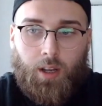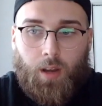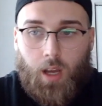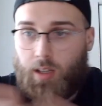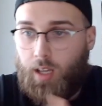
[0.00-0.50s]

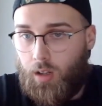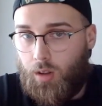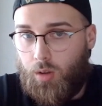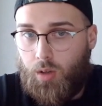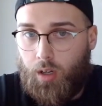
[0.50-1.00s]
and get a
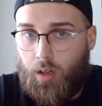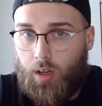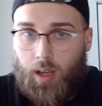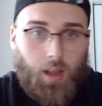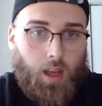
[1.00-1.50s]
Luka
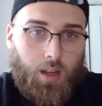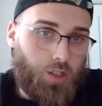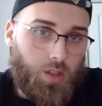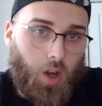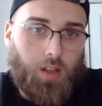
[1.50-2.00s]
and
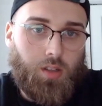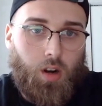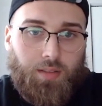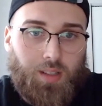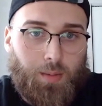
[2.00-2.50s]
just toss it
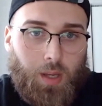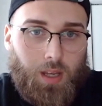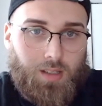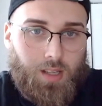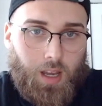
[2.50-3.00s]
off to
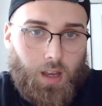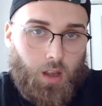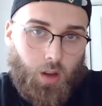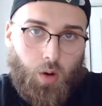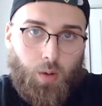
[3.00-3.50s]
PSA
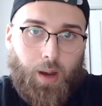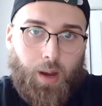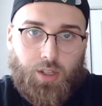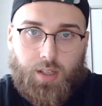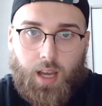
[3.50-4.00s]
and go
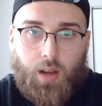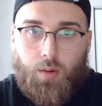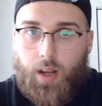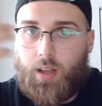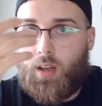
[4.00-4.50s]
about your day,
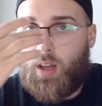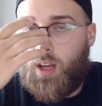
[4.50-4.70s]
right?